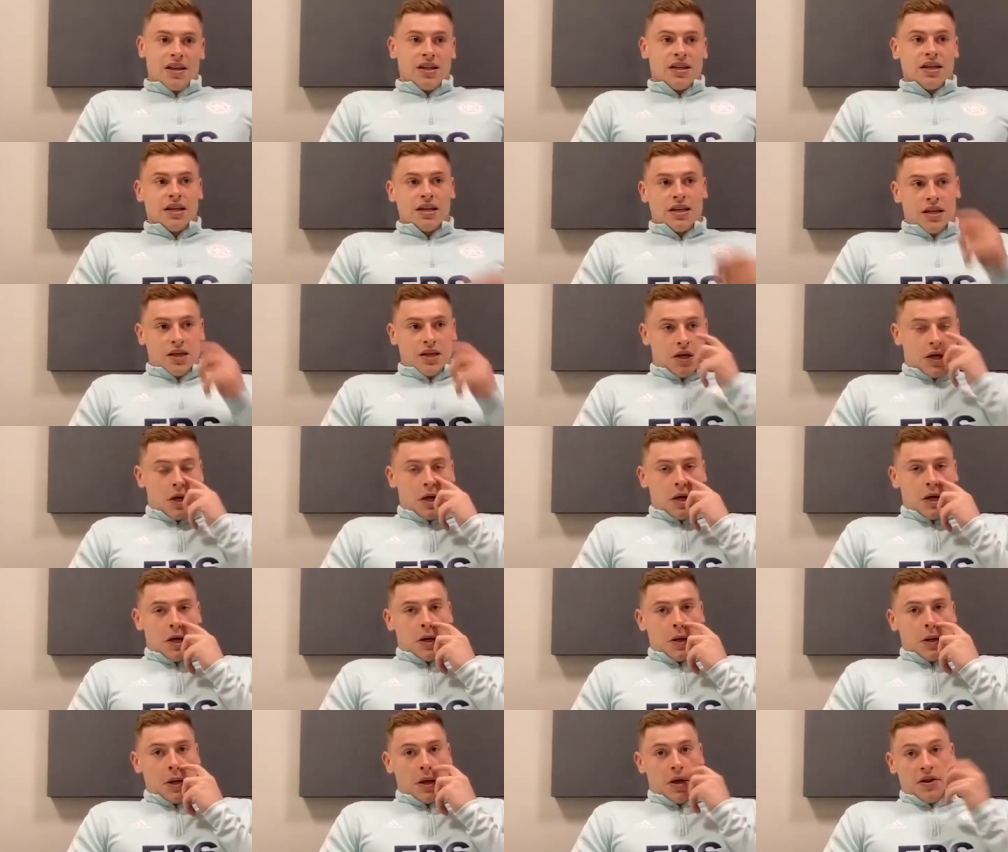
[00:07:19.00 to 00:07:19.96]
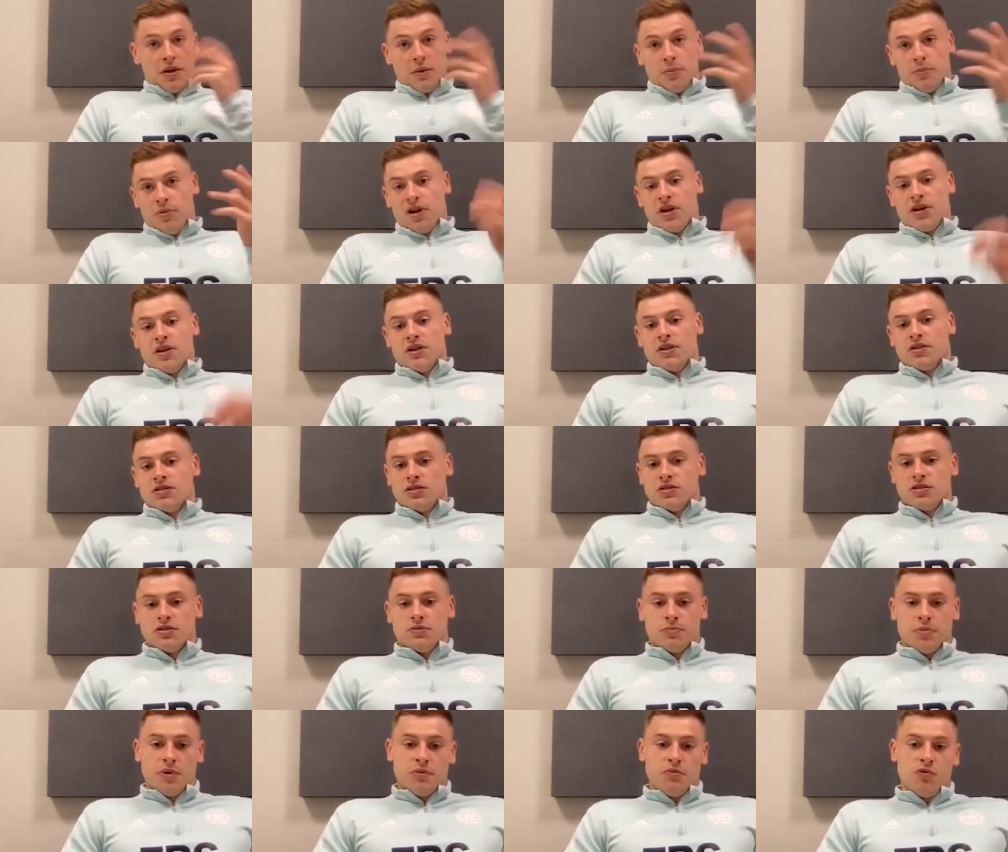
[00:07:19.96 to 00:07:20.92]
I think uh, I think
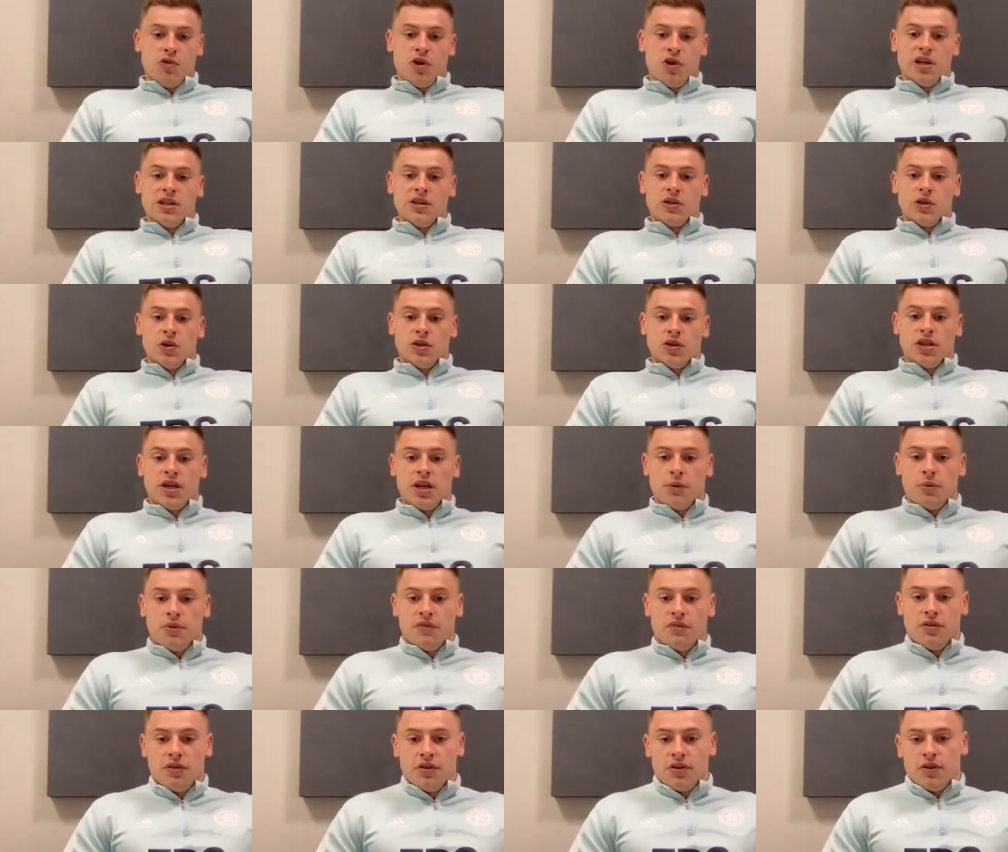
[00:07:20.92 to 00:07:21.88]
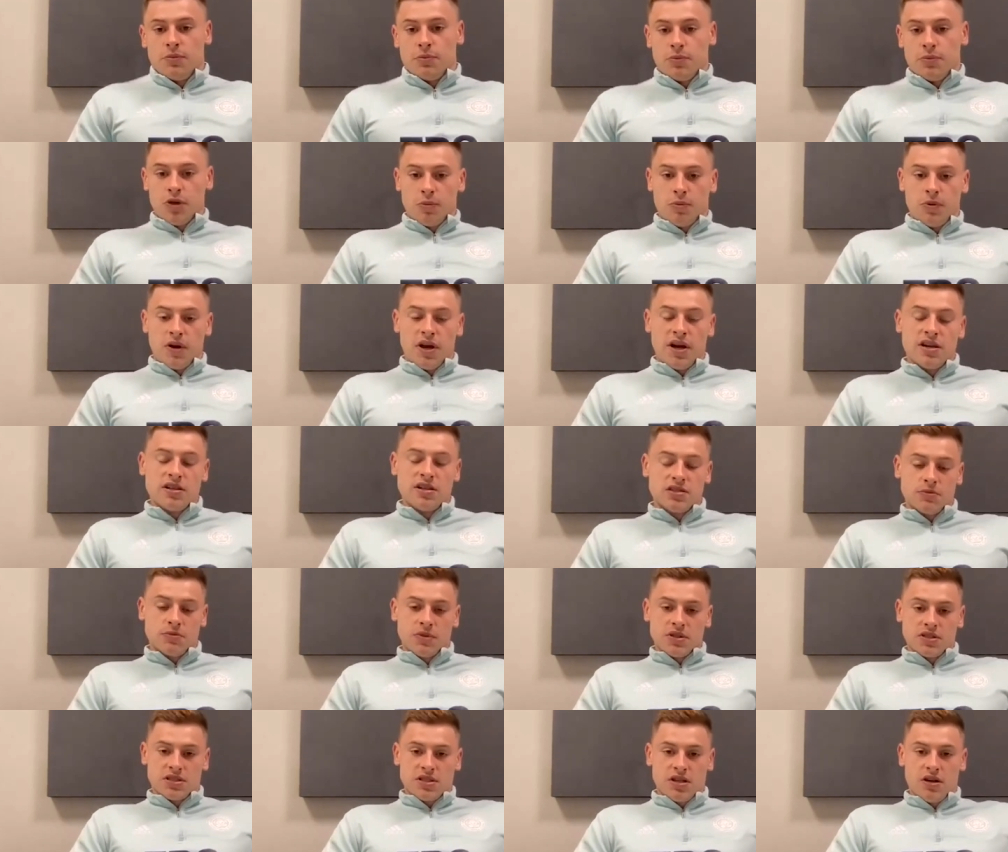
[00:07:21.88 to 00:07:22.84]
Brendan's been really good here with the the
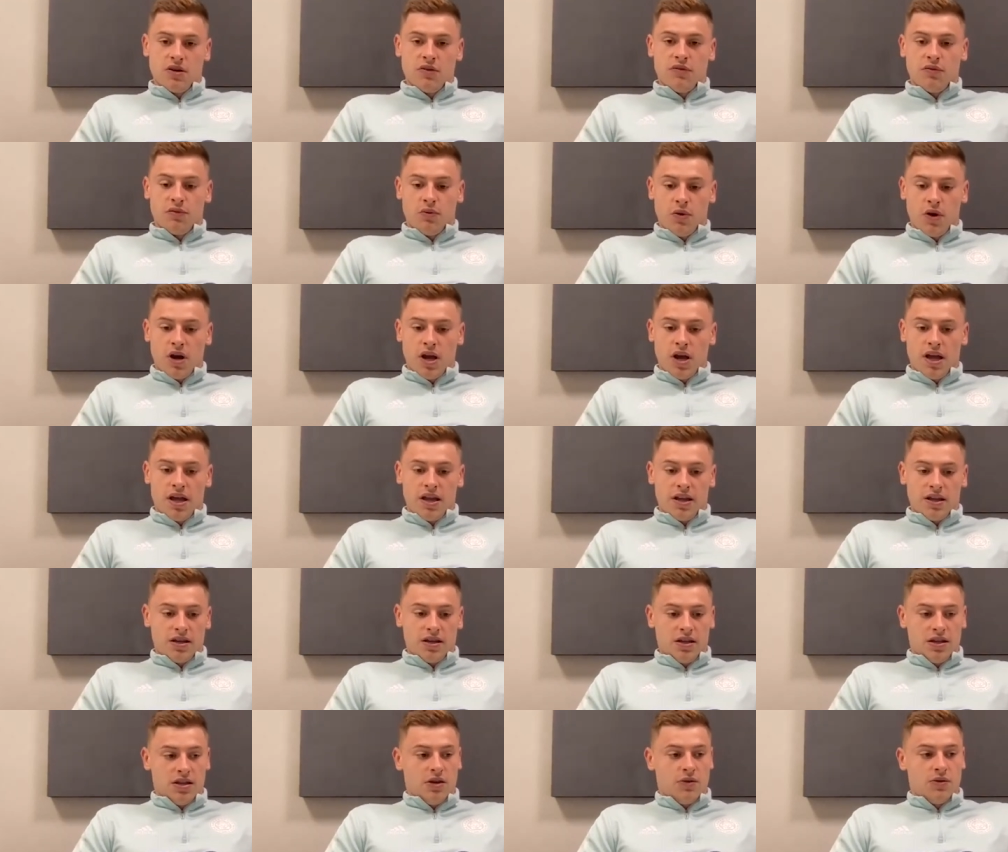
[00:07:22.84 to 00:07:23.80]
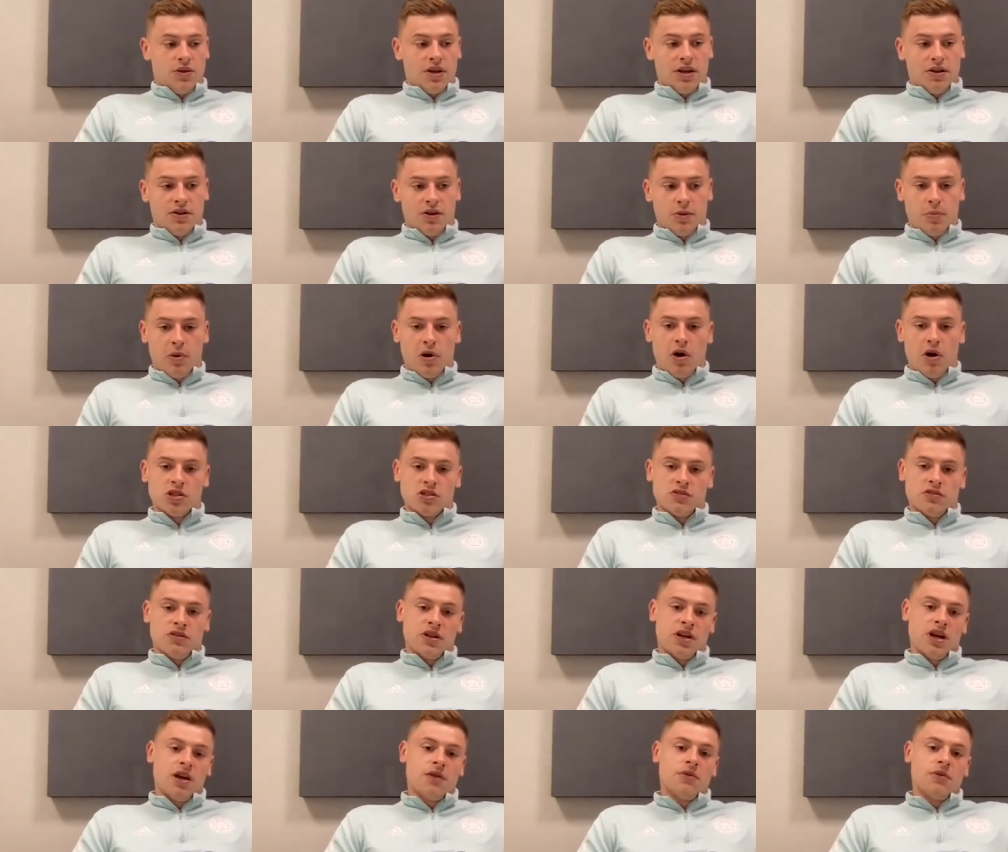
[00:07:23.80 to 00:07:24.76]
players and myself, where you know the, the
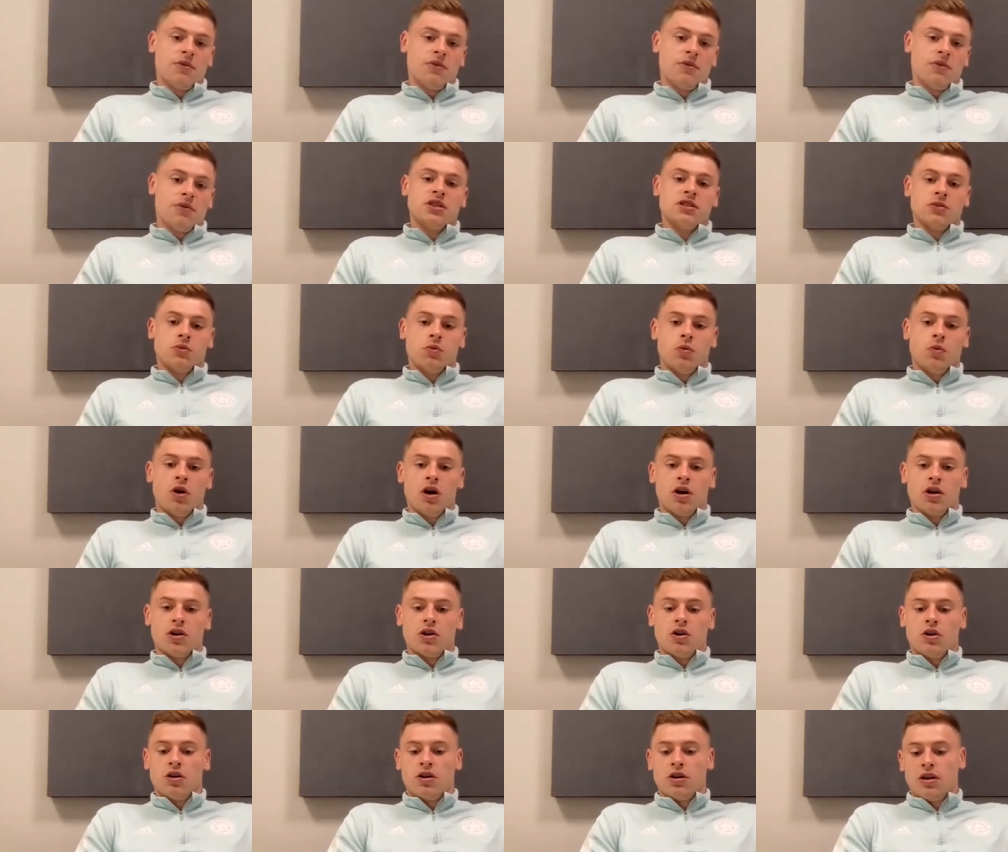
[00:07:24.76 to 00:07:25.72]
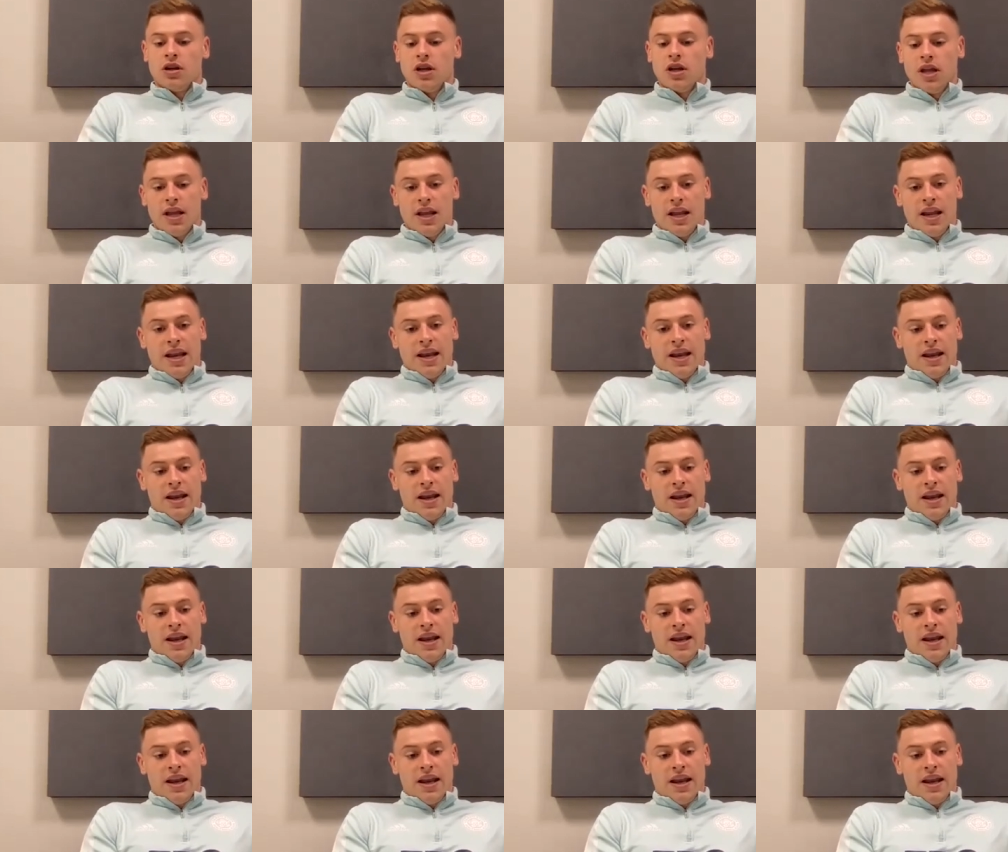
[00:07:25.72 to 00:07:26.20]
parts of the game that we need to work on